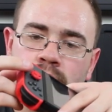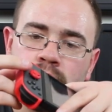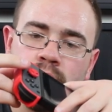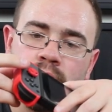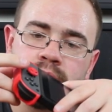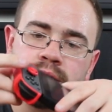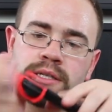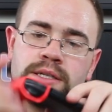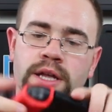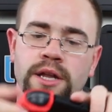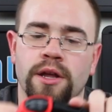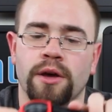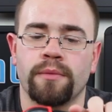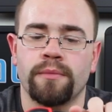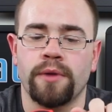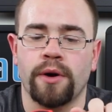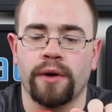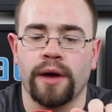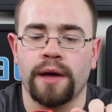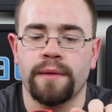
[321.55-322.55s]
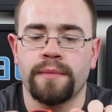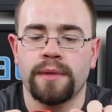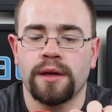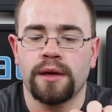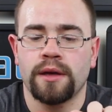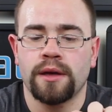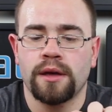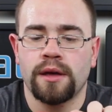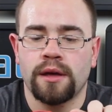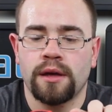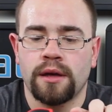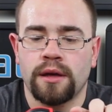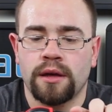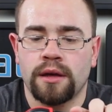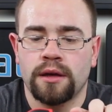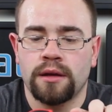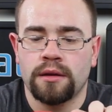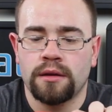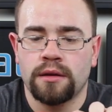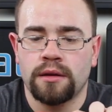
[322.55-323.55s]
Yes, they do. Okay. I
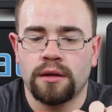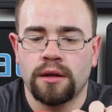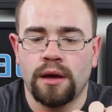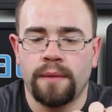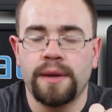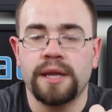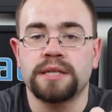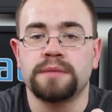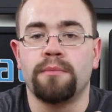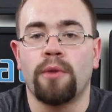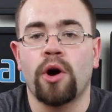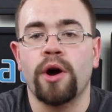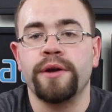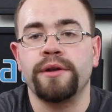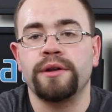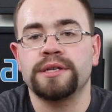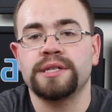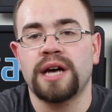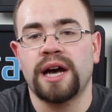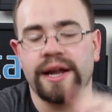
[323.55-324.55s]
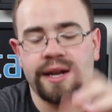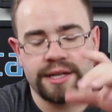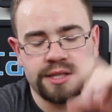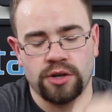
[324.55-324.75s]
mean, it's Mario design.